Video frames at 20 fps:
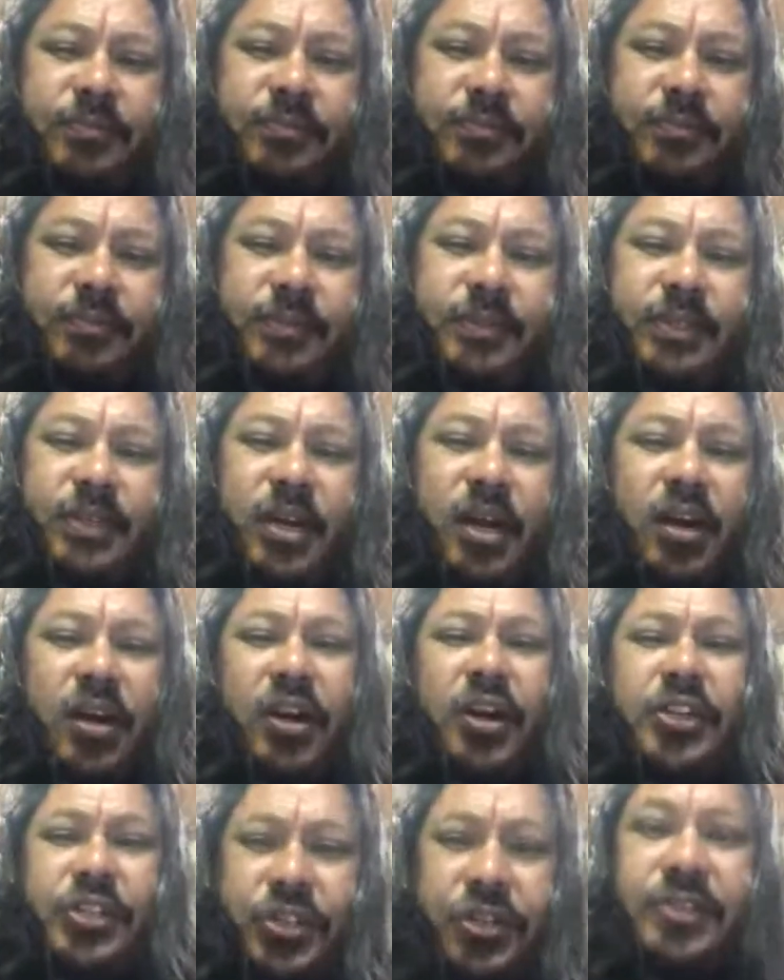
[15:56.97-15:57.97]
are on your
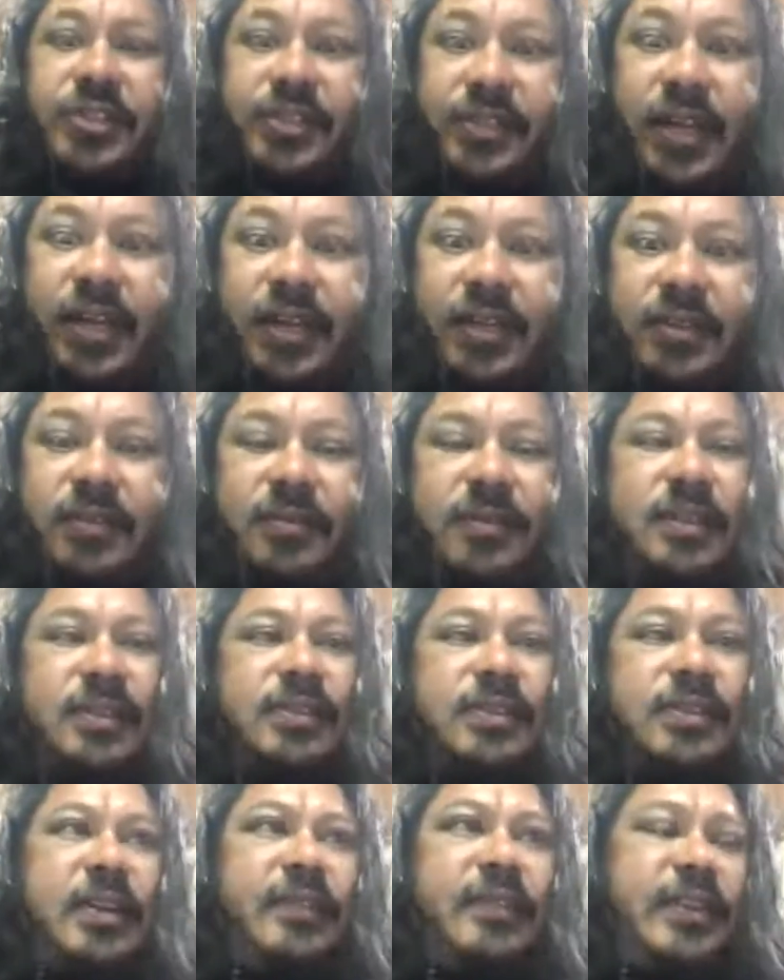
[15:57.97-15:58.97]
side instead of
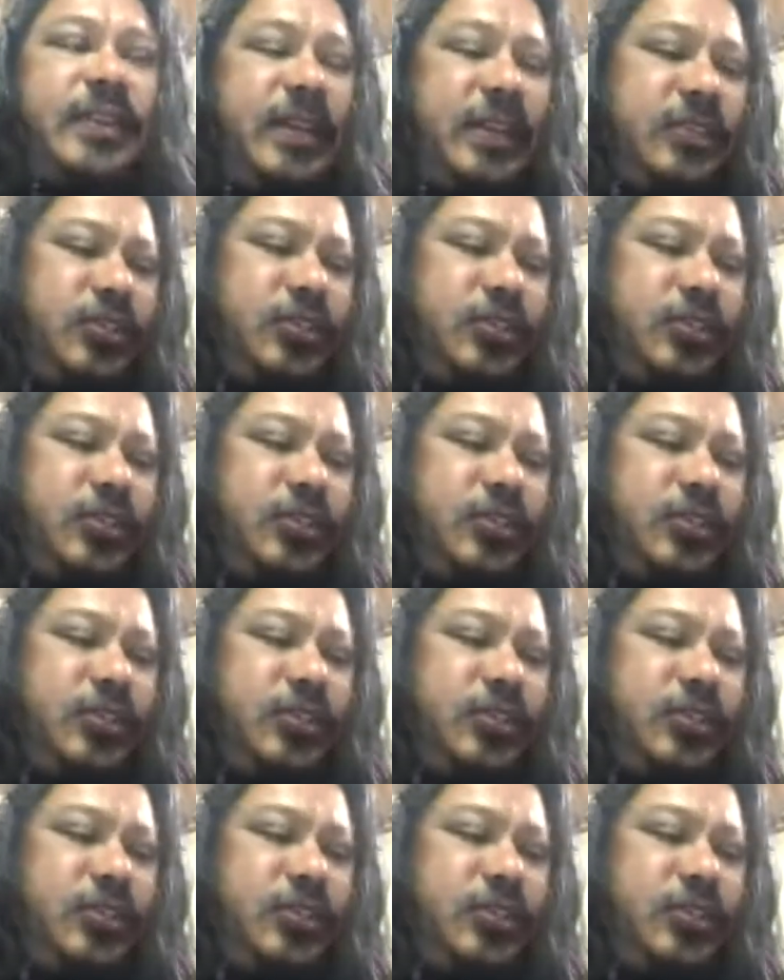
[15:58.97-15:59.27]
against you.